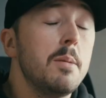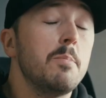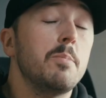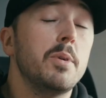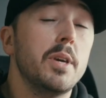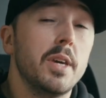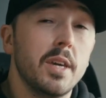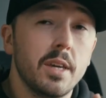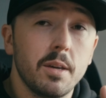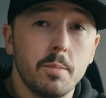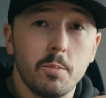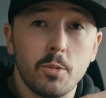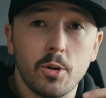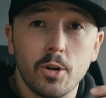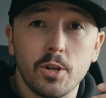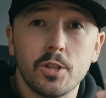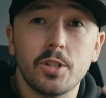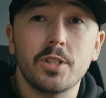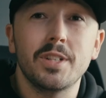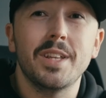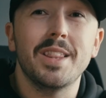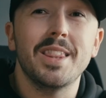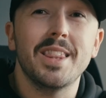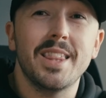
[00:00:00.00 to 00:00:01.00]
Being
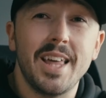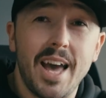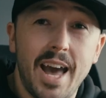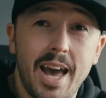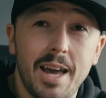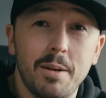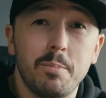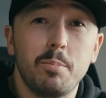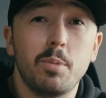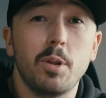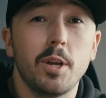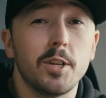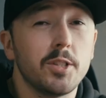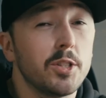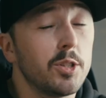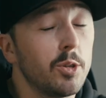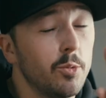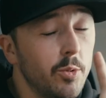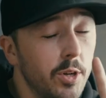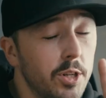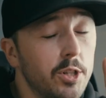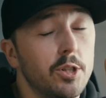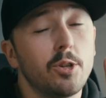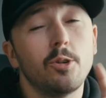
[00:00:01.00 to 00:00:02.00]
immersed in that, plus the
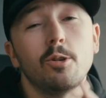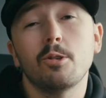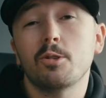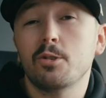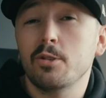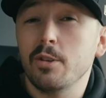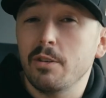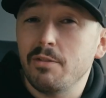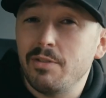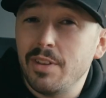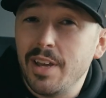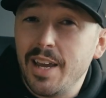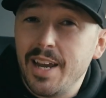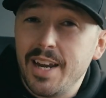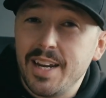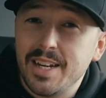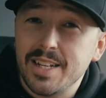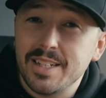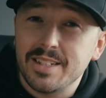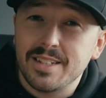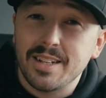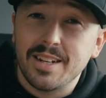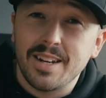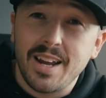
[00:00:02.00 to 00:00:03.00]
rich culture of the
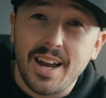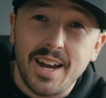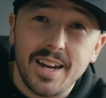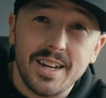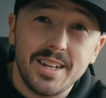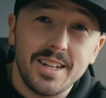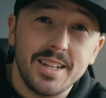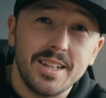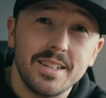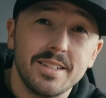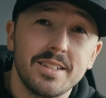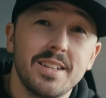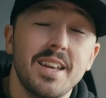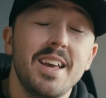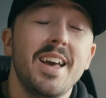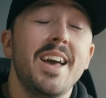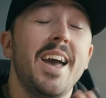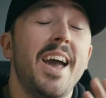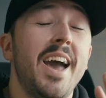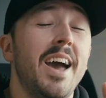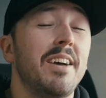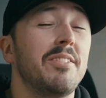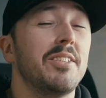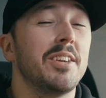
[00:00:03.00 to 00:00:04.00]
80s and 90s,
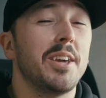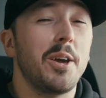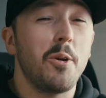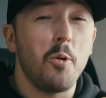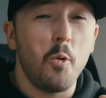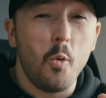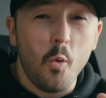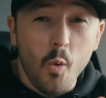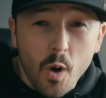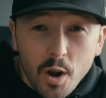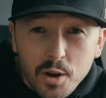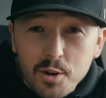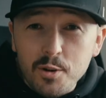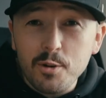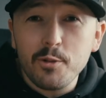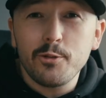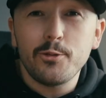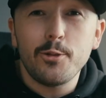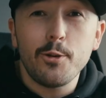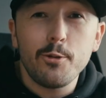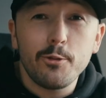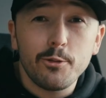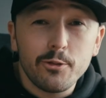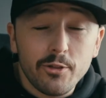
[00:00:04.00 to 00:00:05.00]
having a
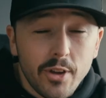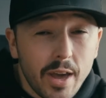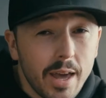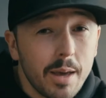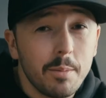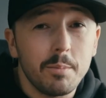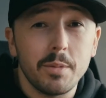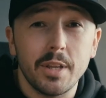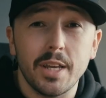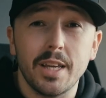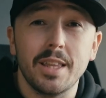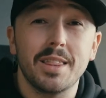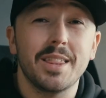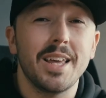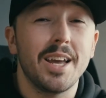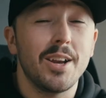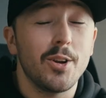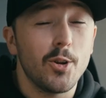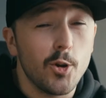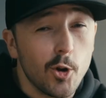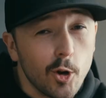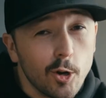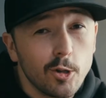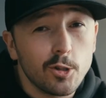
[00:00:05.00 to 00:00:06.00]
wonderful family
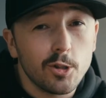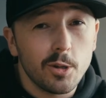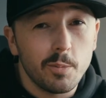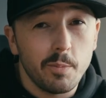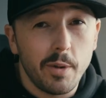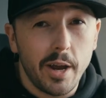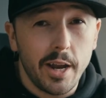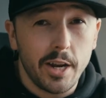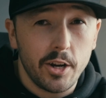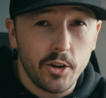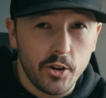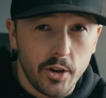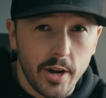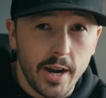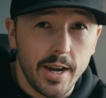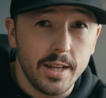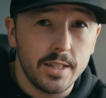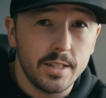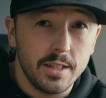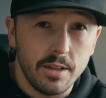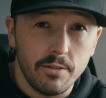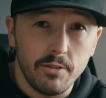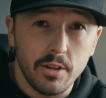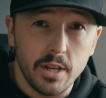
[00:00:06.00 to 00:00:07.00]
that nurtured my
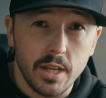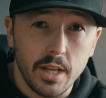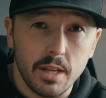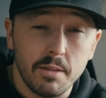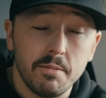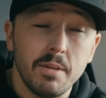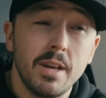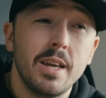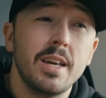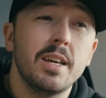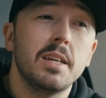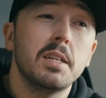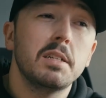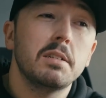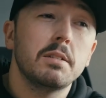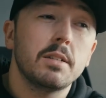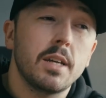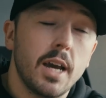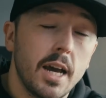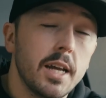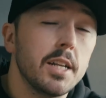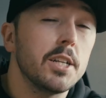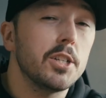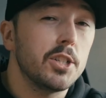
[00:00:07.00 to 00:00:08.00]
creativity,
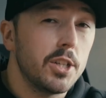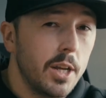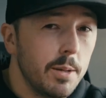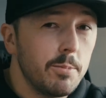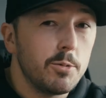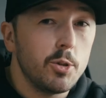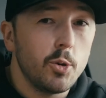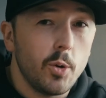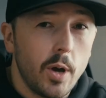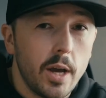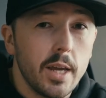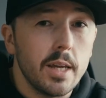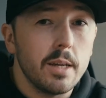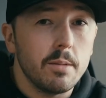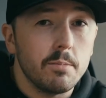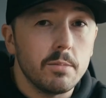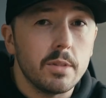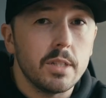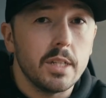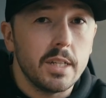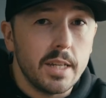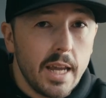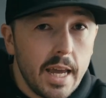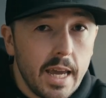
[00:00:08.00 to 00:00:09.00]
kind of shaped who I am
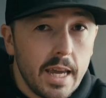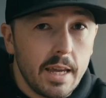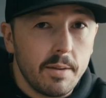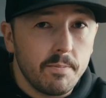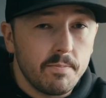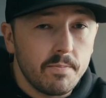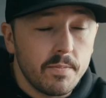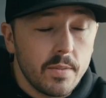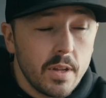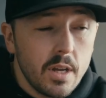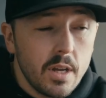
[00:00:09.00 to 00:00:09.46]
today.